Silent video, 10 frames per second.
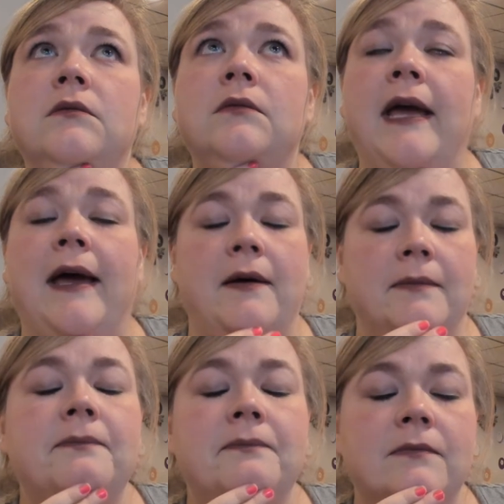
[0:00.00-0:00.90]
yeah,
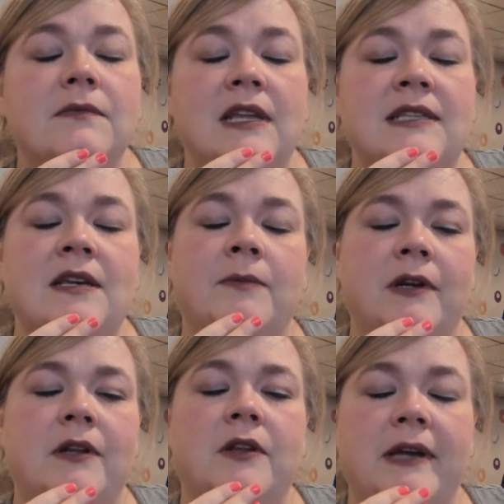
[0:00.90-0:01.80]
that's how I'm
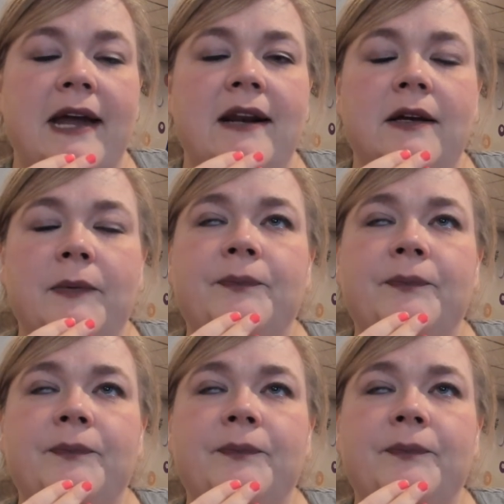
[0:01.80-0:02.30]
going to look at it.